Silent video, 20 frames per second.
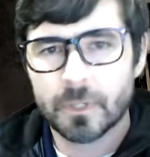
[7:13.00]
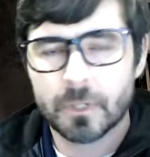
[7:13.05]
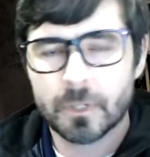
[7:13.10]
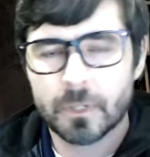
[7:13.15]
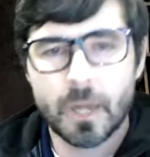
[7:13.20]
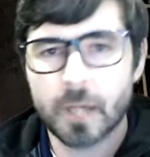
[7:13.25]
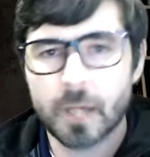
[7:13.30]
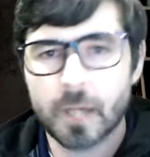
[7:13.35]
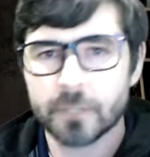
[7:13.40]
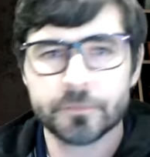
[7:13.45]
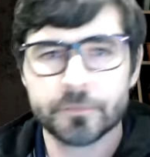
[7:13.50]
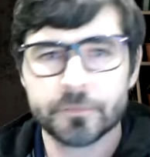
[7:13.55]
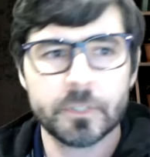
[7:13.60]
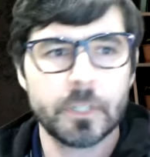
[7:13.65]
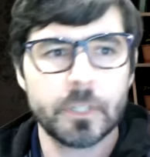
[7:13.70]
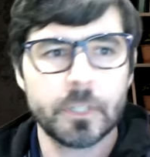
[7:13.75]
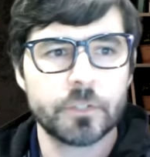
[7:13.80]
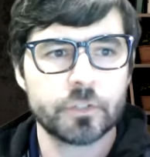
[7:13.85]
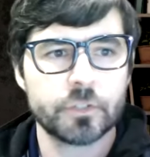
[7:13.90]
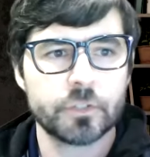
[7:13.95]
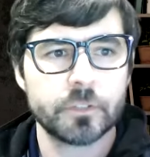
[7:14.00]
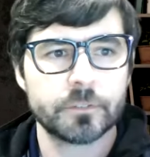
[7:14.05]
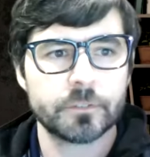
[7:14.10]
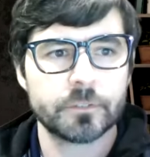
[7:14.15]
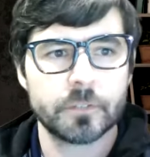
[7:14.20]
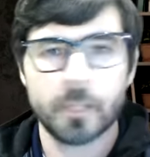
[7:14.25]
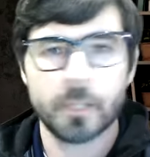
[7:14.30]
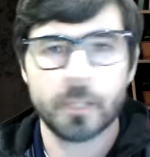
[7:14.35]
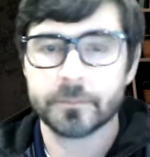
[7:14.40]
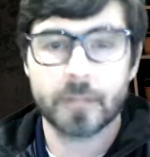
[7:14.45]
honestly,
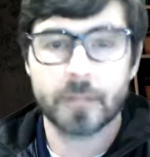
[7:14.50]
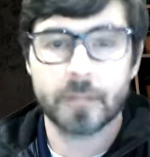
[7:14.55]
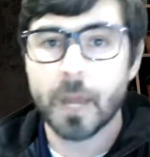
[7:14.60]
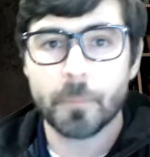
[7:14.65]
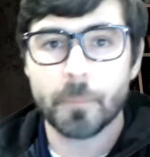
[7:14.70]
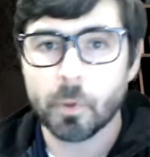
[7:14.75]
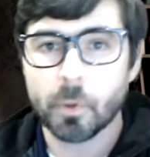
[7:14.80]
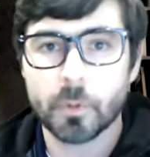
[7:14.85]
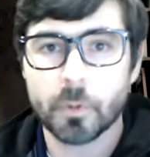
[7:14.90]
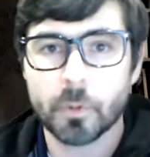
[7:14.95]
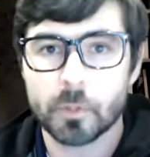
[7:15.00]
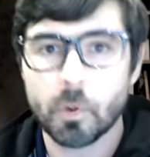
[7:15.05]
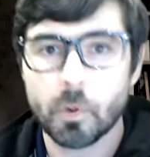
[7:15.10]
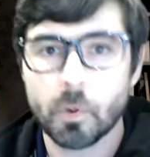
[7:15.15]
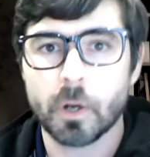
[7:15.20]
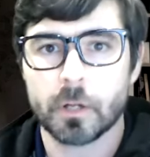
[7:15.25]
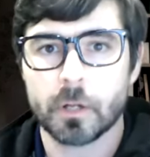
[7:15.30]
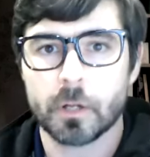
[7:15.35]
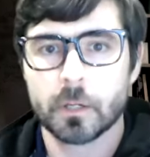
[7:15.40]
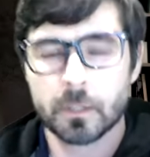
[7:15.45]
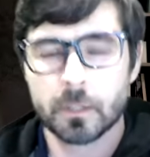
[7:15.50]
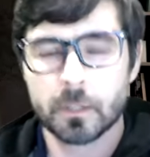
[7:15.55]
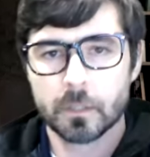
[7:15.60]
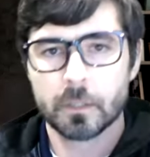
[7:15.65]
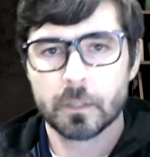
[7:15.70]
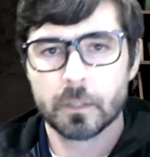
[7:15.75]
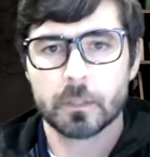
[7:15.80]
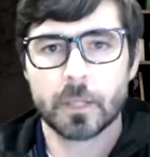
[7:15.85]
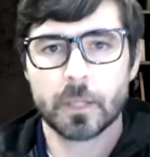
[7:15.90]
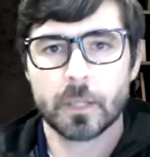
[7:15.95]
it's not boring work.
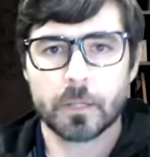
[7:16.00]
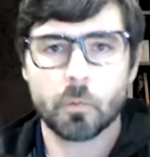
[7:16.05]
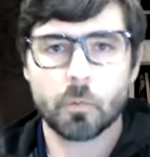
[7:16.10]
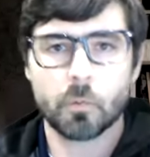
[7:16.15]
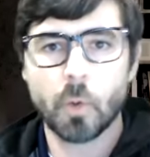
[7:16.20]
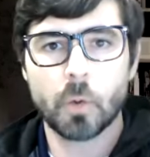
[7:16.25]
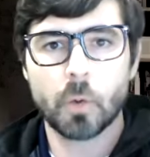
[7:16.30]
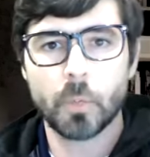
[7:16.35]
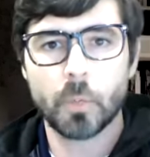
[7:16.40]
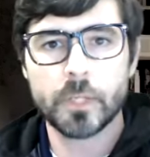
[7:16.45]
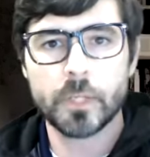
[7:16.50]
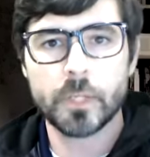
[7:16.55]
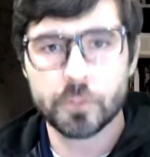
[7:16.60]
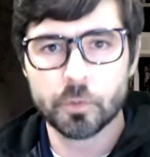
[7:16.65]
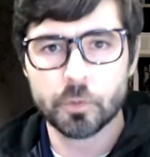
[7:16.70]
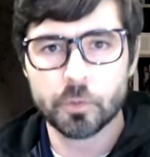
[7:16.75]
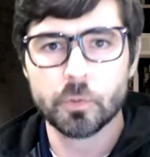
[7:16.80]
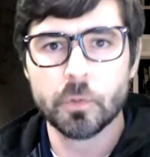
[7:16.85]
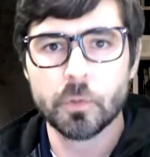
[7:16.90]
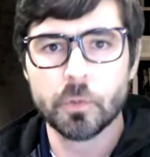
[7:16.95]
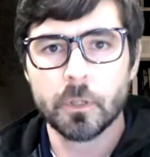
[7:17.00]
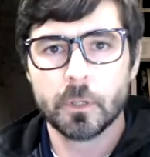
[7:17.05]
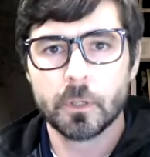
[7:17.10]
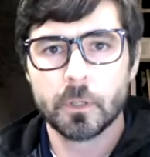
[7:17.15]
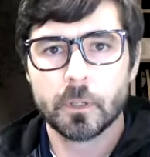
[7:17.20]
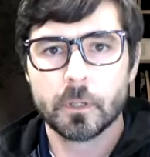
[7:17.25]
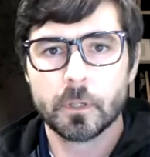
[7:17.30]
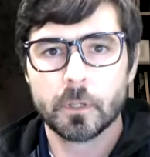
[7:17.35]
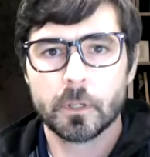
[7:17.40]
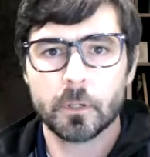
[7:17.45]
Like what we do,
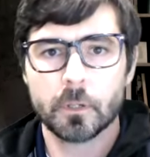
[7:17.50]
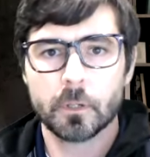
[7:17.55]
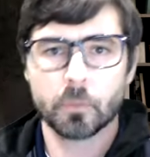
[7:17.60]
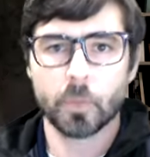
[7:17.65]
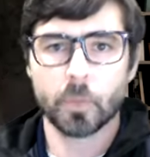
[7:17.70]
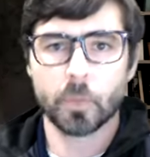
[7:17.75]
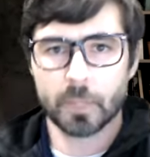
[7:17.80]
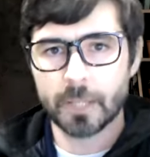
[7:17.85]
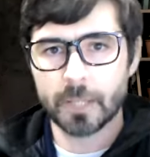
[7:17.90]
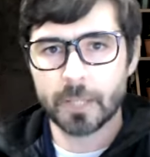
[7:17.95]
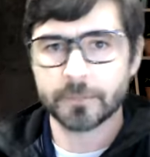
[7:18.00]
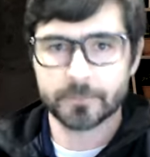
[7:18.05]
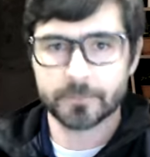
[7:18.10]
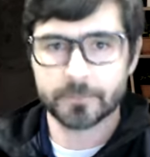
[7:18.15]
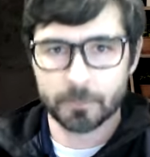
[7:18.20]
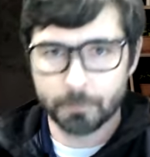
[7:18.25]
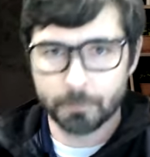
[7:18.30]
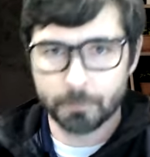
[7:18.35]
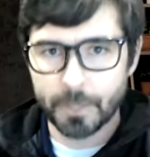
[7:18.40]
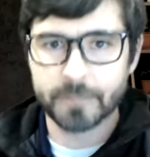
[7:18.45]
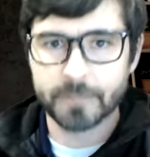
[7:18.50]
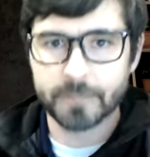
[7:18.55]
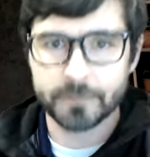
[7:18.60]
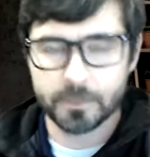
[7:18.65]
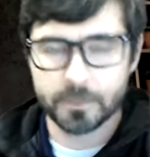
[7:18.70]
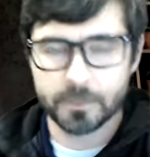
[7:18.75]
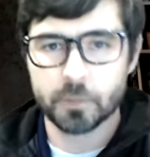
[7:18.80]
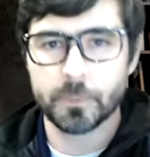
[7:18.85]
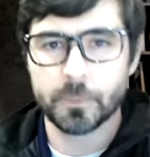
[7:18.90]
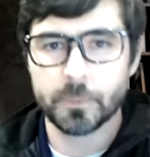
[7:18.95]
it relates to
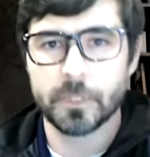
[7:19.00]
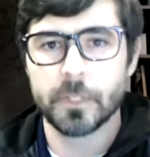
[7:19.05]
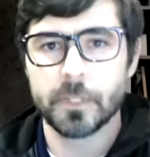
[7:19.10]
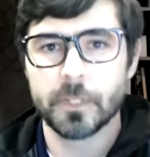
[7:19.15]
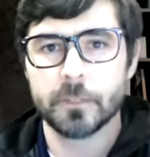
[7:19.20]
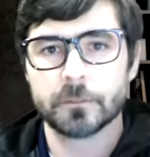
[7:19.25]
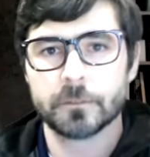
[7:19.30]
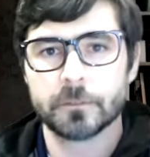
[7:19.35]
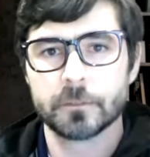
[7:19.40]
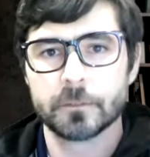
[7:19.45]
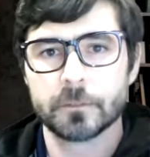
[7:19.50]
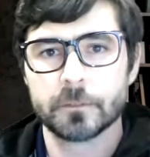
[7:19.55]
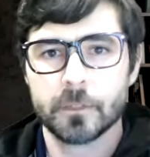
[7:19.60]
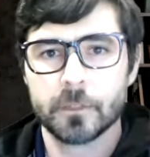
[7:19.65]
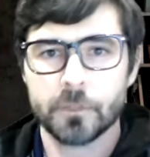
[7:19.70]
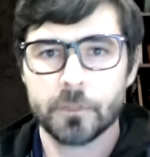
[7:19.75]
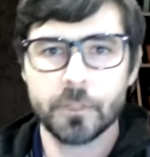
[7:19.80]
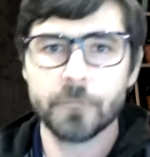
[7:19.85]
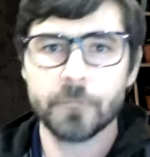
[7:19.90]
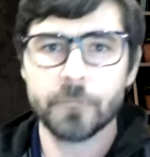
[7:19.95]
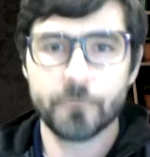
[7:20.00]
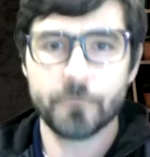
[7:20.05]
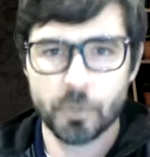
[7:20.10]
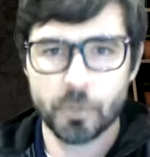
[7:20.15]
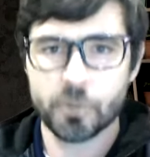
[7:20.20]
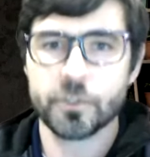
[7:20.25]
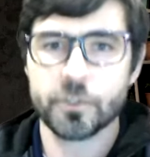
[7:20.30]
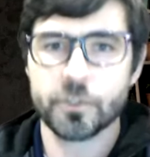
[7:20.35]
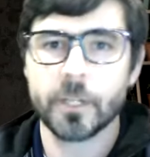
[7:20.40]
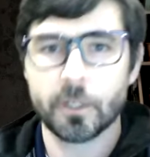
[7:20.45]
basic human needs. You need
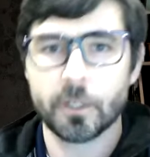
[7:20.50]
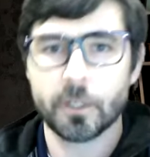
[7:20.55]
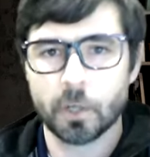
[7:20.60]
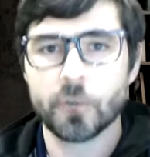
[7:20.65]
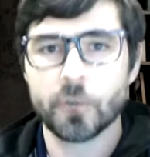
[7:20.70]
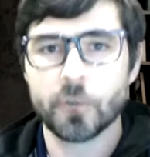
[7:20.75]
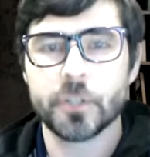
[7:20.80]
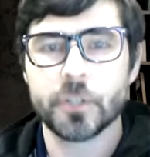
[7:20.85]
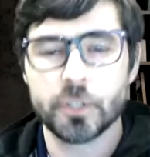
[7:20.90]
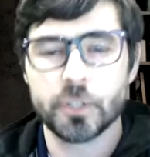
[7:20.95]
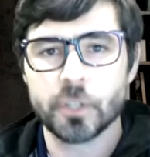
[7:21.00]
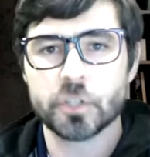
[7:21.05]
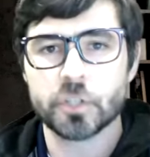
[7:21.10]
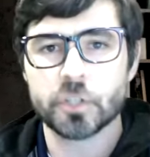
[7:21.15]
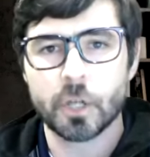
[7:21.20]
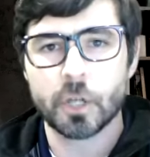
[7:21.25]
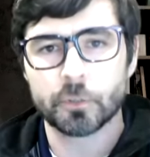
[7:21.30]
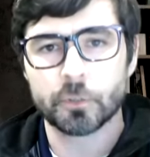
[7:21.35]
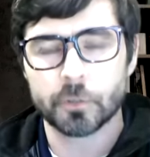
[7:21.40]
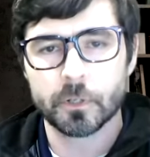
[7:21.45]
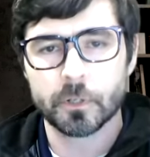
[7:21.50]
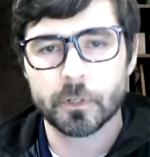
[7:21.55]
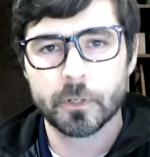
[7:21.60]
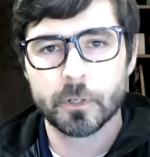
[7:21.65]
food, you need clothing, you need shelter.